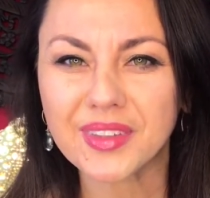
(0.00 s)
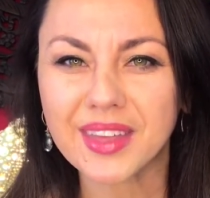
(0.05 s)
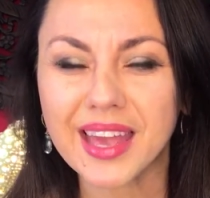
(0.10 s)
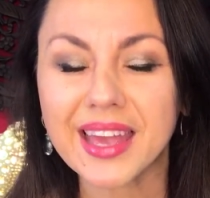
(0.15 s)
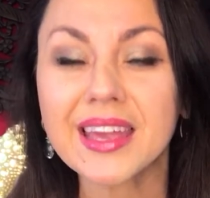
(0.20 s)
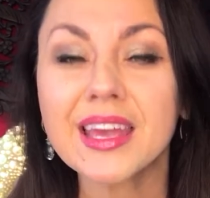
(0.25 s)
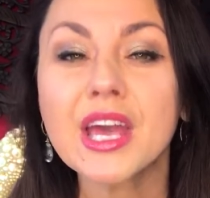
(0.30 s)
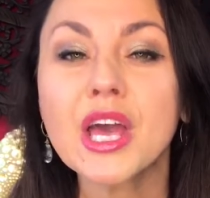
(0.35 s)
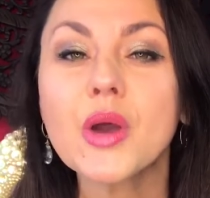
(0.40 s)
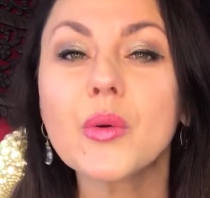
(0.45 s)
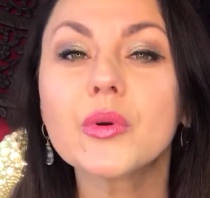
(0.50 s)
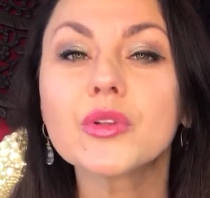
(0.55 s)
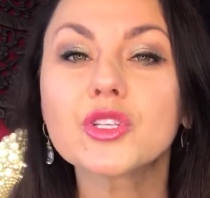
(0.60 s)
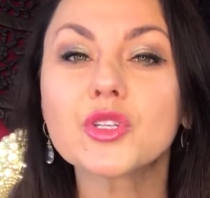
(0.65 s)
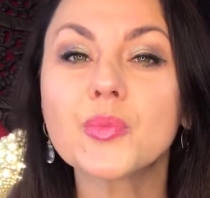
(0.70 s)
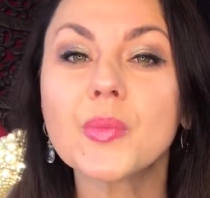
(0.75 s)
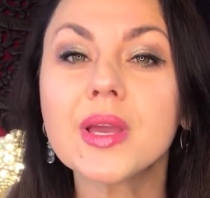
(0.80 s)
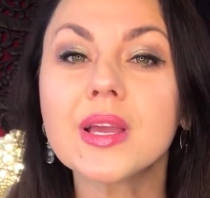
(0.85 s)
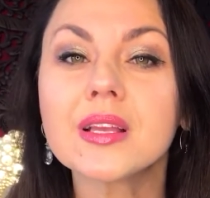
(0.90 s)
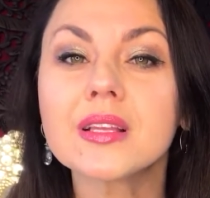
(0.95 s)
Okay,
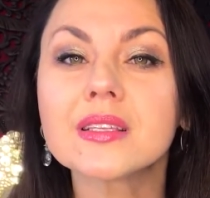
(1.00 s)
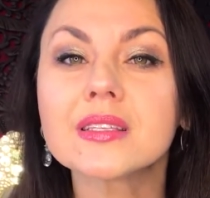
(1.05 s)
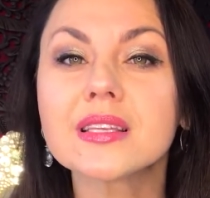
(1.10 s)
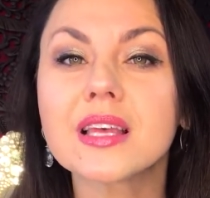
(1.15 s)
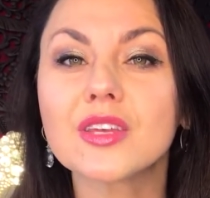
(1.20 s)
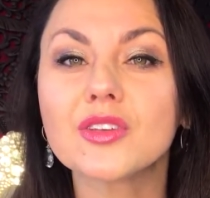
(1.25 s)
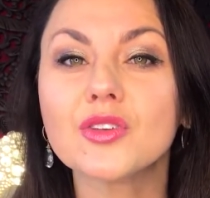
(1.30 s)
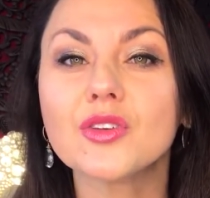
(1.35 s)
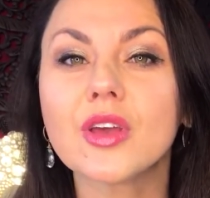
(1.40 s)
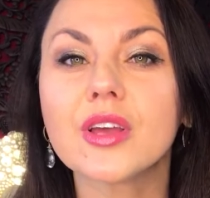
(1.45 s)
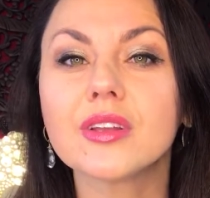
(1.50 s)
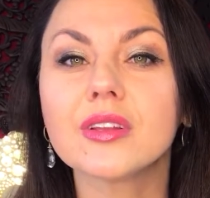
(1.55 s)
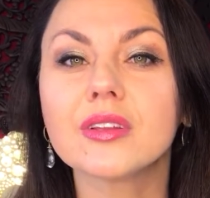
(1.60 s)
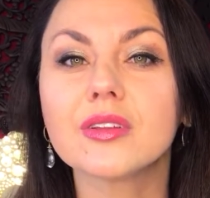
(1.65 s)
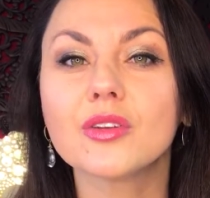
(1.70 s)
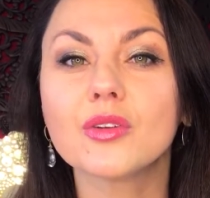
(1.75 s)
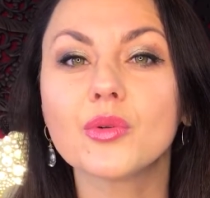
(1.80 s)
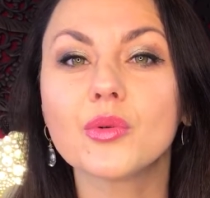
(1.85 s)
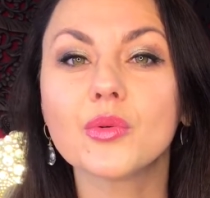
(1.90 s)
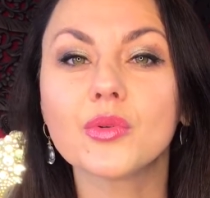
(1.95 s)
which means that
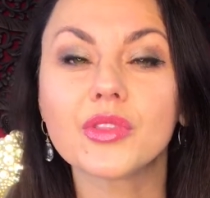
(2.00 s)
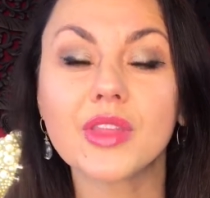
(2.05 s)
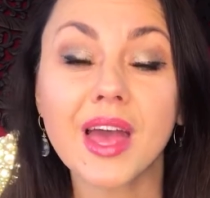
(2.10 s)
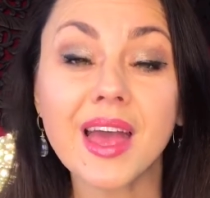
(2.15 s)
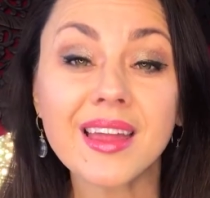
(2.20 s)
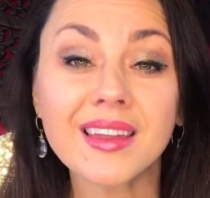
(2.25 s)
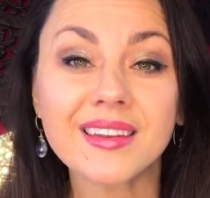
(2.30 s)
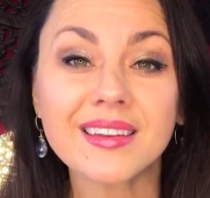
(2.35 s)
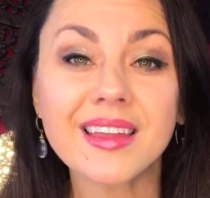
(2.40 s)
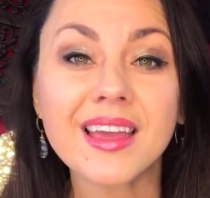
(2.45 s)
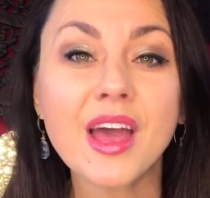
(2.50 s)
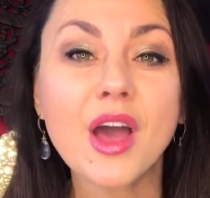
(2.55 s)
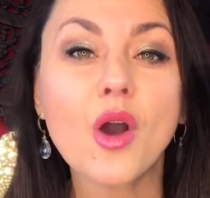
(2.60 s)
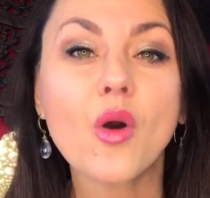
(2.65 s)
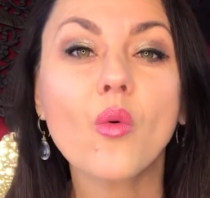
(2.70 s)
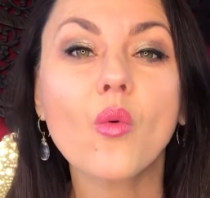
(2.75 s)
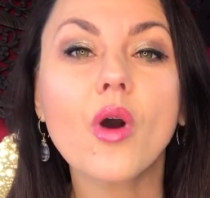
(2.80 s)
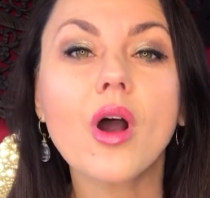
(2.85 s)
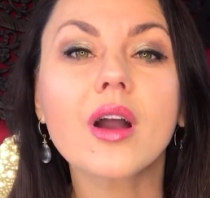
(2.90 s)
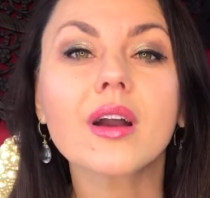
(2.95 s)
you then
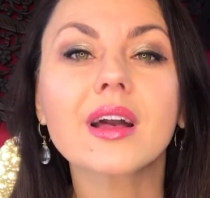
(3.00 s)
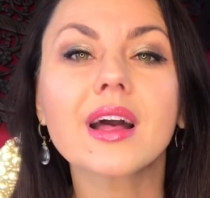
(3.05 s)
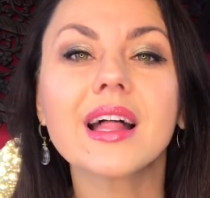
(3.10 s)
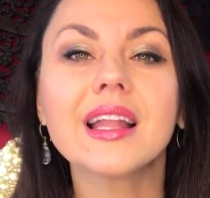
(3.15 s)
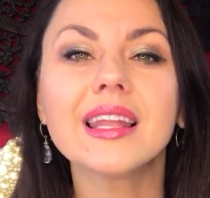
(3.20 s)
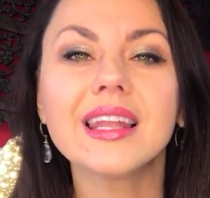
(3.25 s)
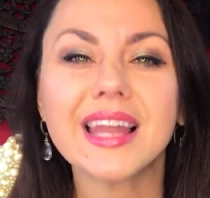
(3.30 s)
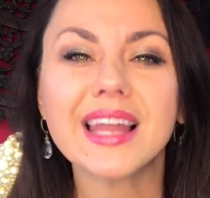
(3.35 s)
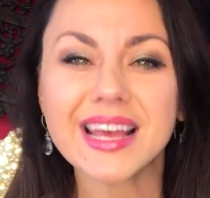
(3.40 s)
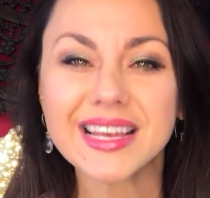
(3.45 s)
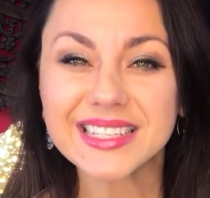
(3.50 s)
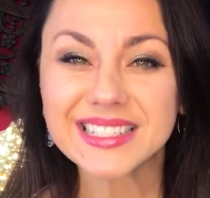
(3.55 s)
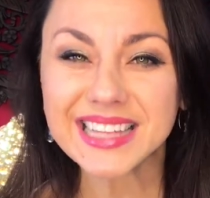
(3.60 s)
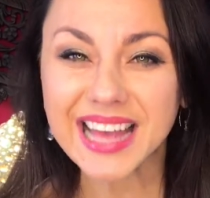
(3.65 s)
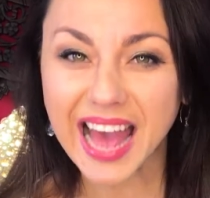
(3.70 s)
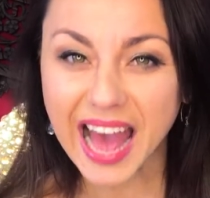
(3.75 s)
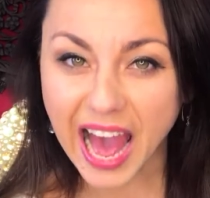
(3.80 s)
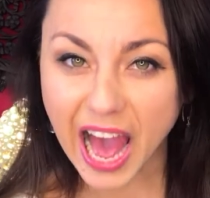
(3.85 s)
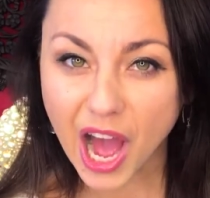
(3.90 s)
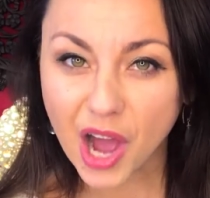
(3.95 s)
work less
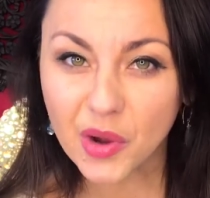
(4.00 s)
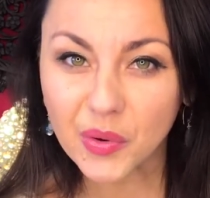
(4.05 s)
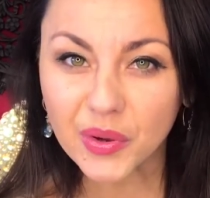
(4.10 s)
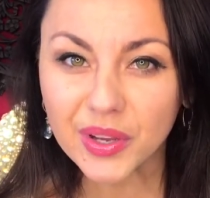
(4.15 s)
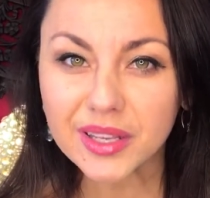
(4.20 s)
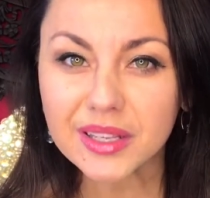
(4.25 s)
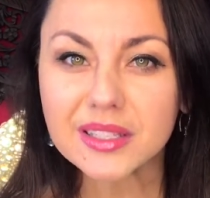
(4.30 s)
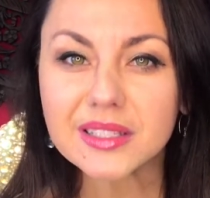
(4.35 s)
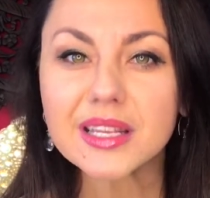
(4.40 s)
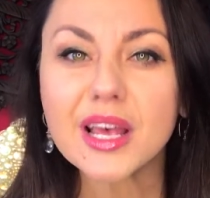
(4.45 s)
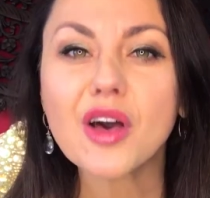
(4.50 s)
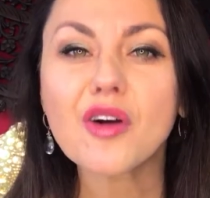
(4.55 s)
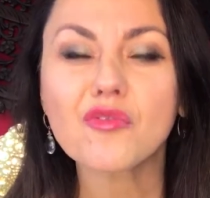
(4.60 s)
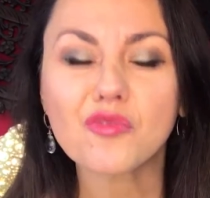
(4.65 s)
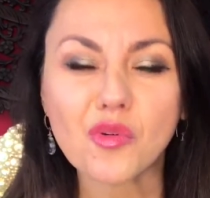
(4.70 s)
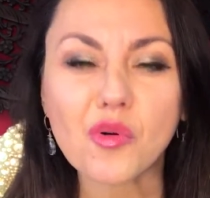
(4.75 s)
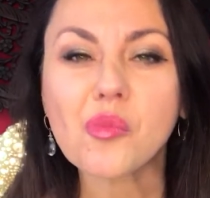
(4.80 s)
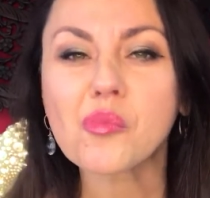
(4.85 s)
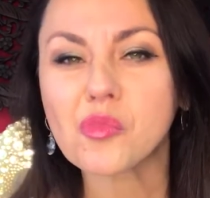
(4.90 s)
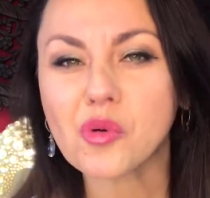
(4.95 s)
hours
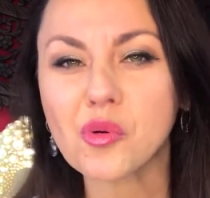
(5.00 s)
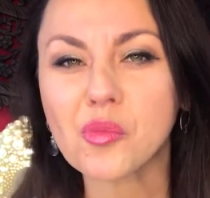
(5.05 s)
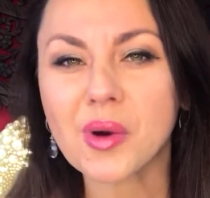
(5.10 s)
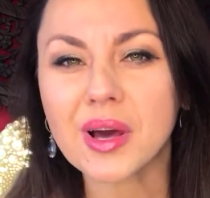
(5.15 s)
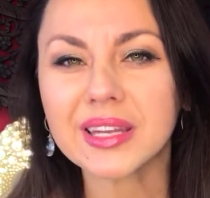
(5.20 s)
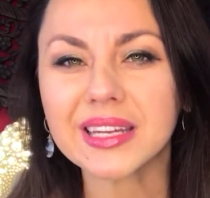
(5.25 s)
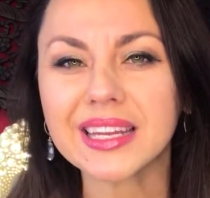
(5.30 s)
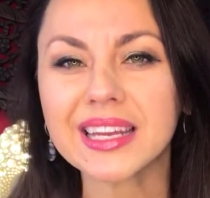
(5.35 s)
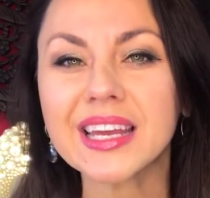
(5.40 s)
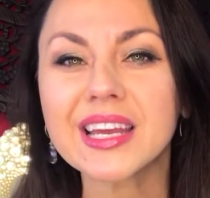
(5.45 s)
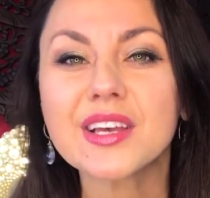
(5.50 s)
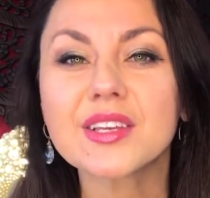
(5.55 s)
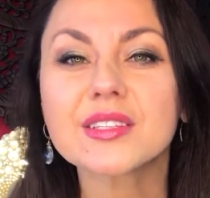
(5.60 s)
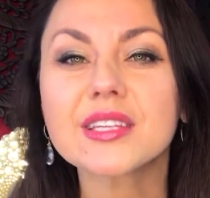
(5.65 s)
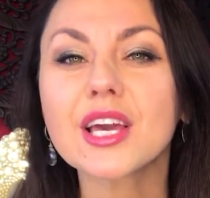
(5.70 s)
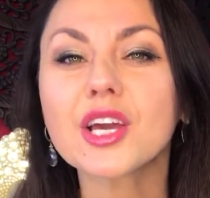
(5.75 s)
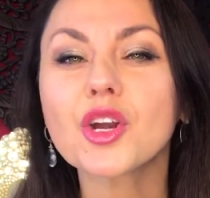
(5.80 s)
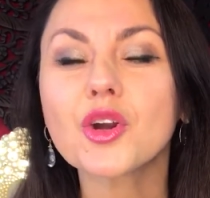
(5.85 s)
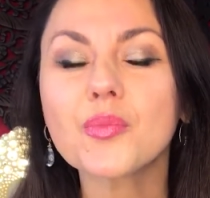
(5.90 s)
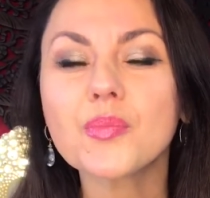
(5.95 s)
for more money. So
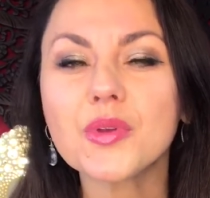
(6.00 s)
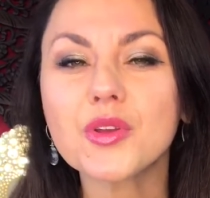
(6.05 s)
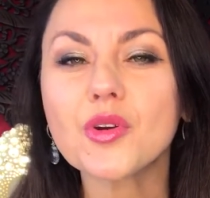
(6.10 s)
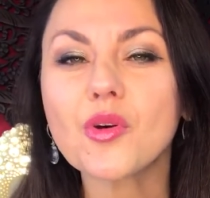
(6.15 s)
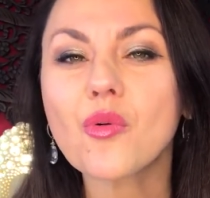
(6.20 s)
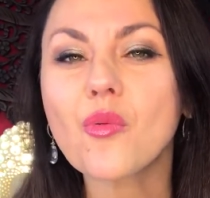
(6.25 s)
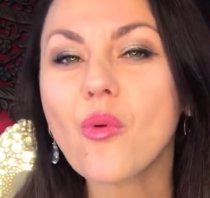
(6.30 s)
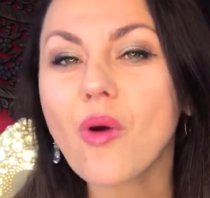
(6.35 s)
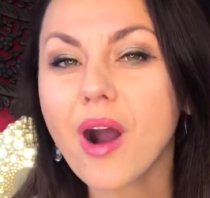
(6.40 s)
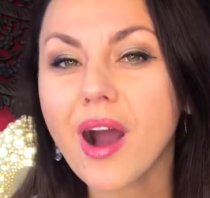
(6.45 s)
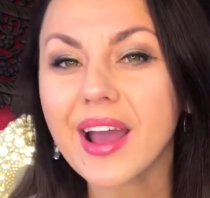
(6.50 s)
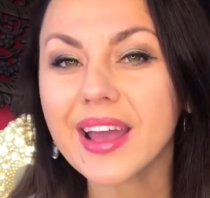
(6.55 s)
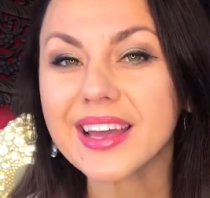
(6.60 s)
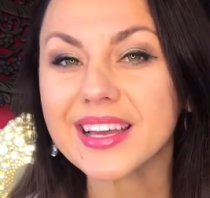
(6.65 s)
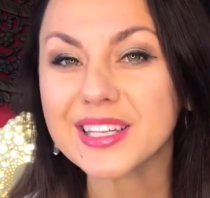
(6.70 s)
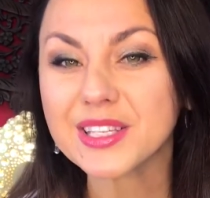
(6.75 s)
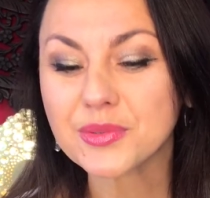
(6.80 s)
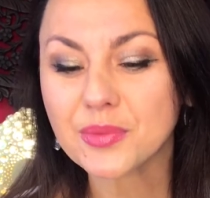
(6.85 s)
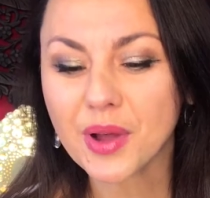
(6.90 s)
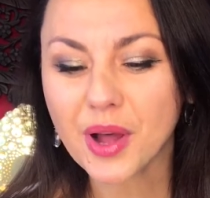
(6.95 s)
that could be your why
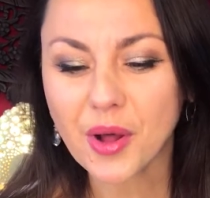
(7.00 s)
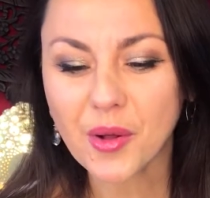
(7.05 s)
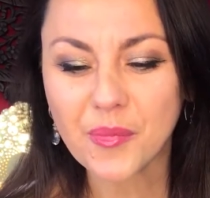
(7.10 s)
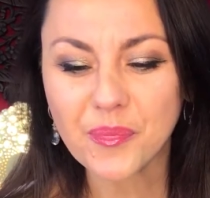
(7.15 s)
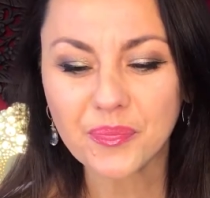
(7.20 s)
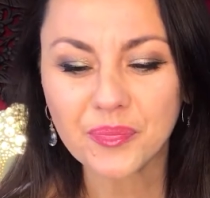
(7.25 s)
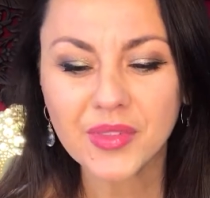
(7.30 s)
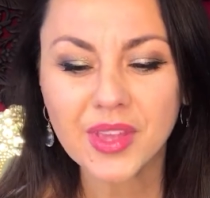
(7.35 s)
as well.